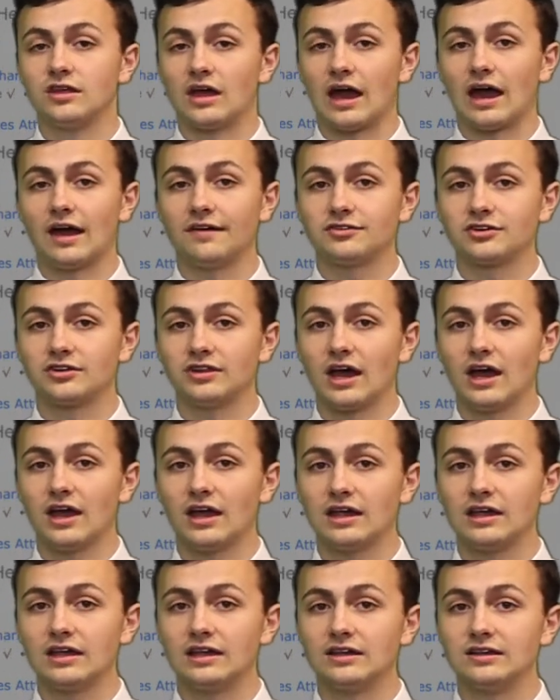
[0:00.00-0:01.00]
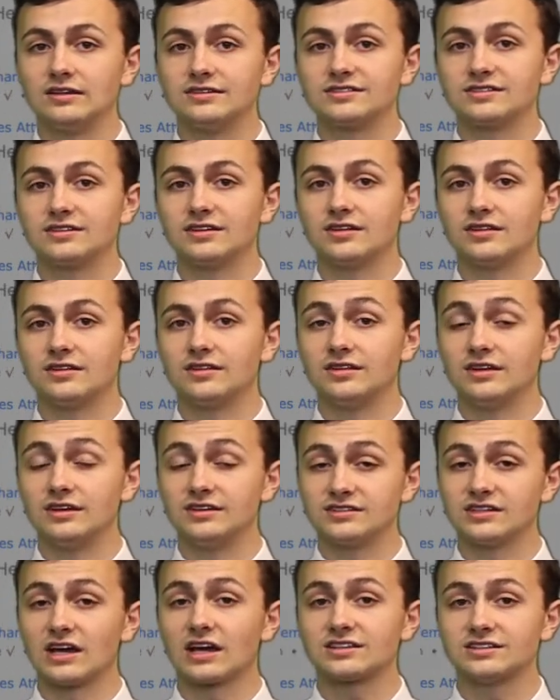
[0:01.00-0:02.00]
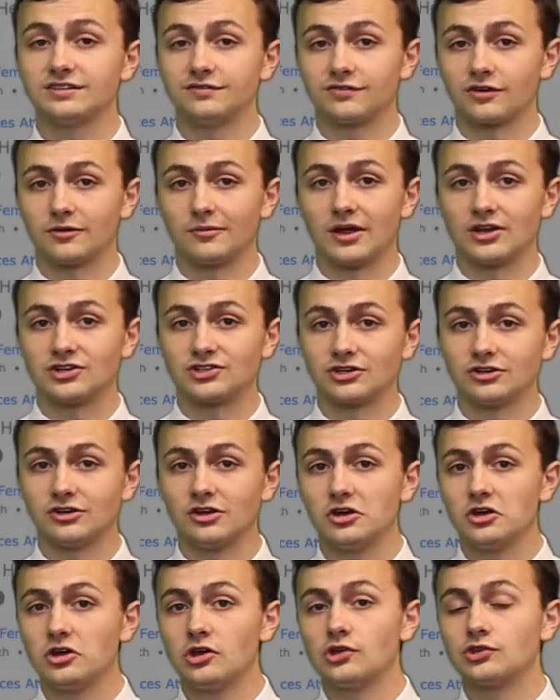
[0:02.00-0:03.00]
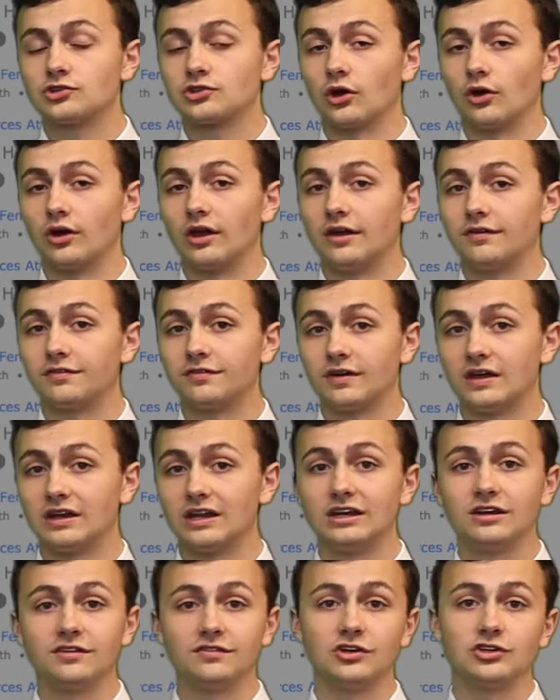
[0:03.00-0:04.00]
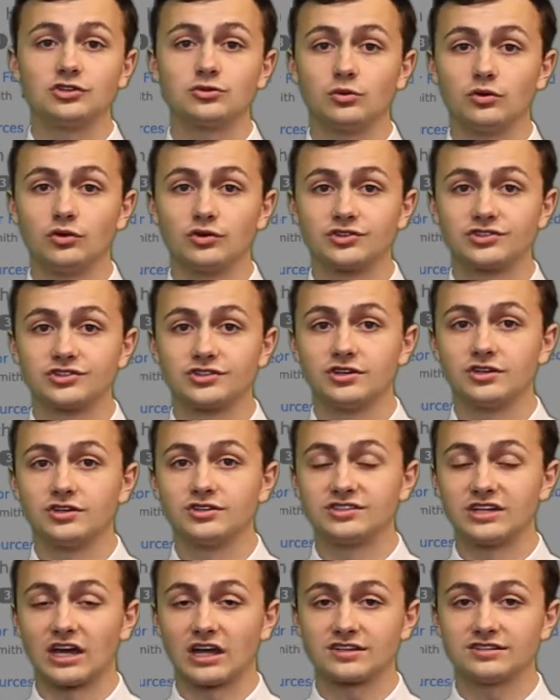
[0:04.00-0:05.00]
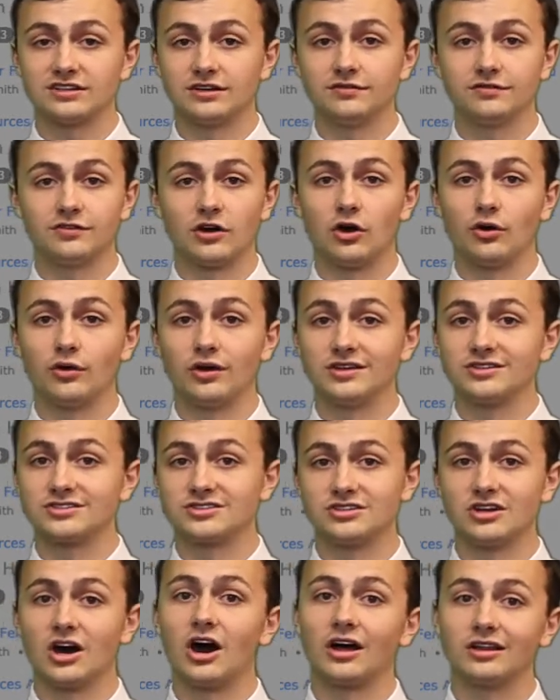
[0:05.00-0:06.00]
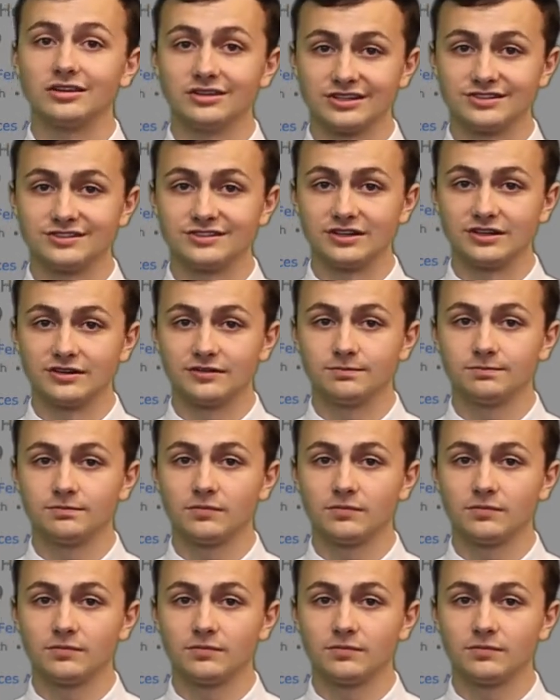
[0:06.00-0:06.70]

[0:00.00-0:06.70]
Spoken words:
After that is the sex information. So if an individual's sex info is not listed.